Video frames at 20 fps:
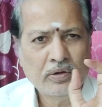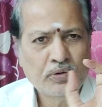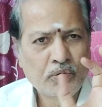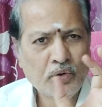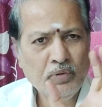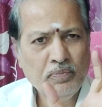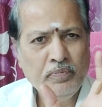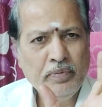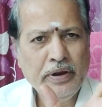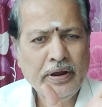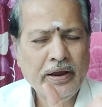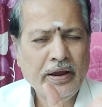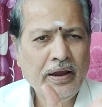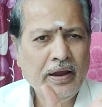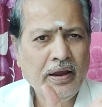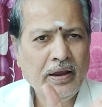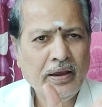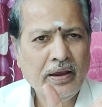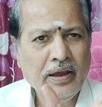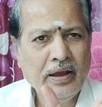should
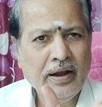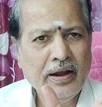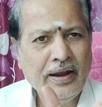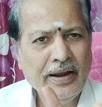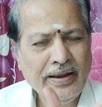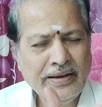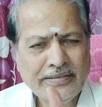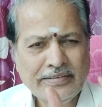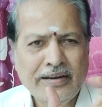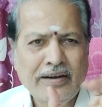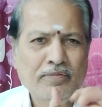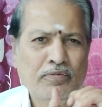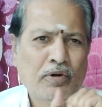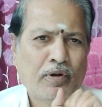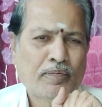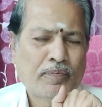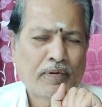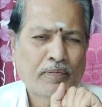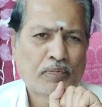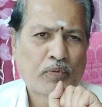be in
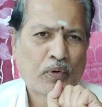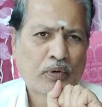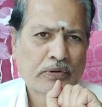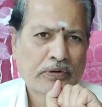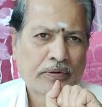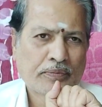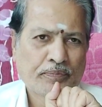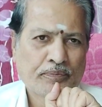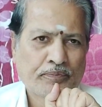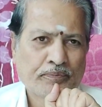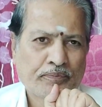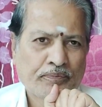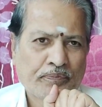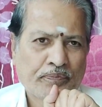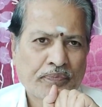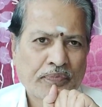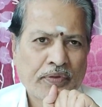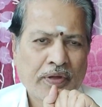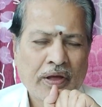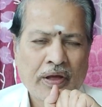reasonable proportion.
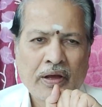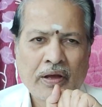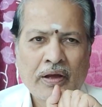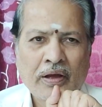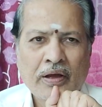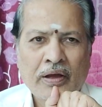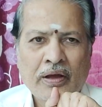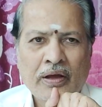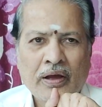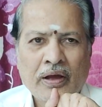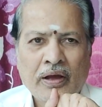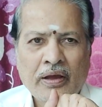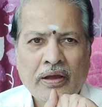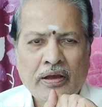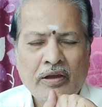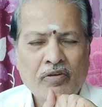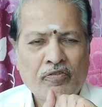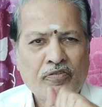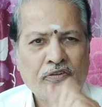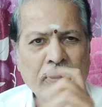
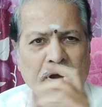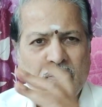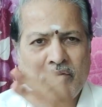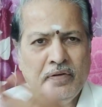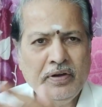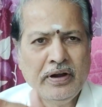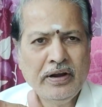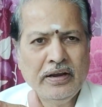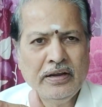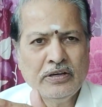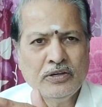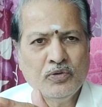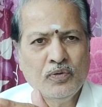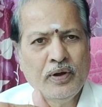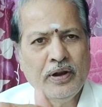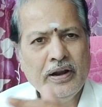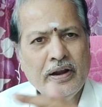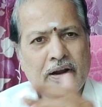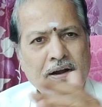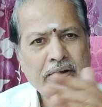If equity is
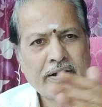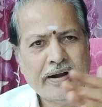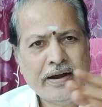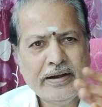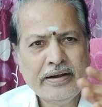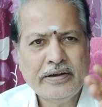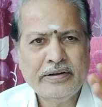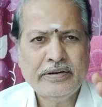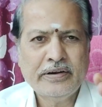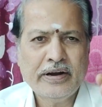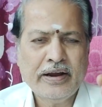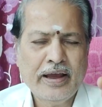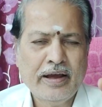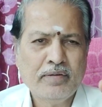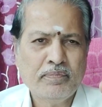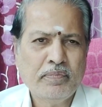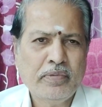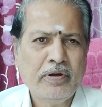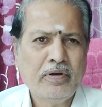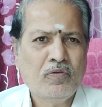1, debt
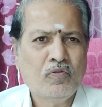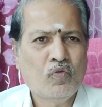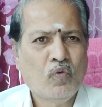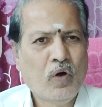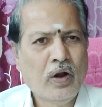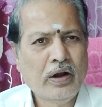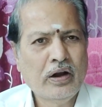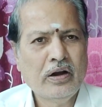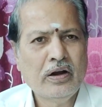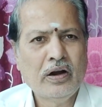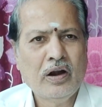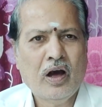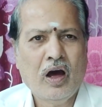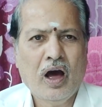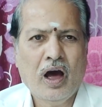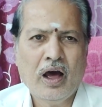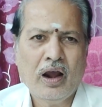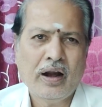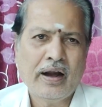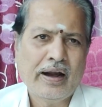can be 1
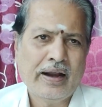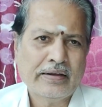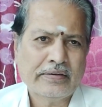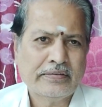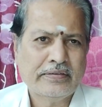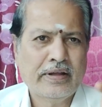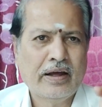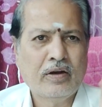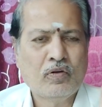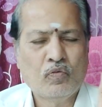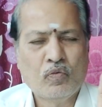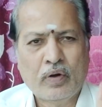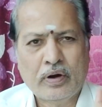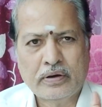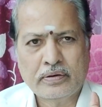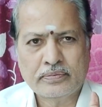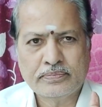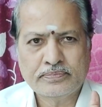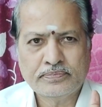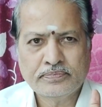or less than 1.
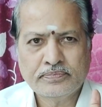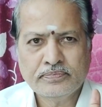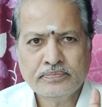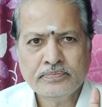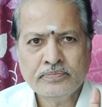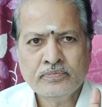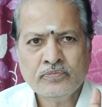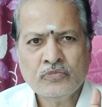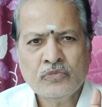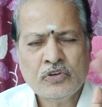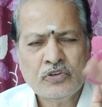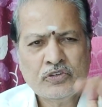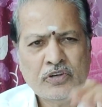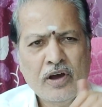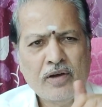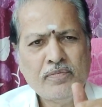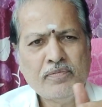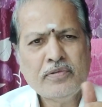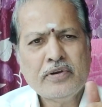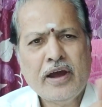
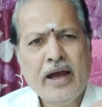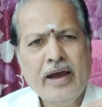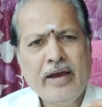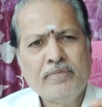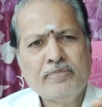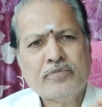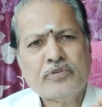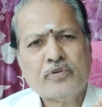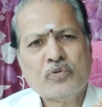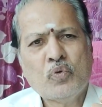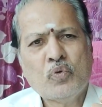Sometimes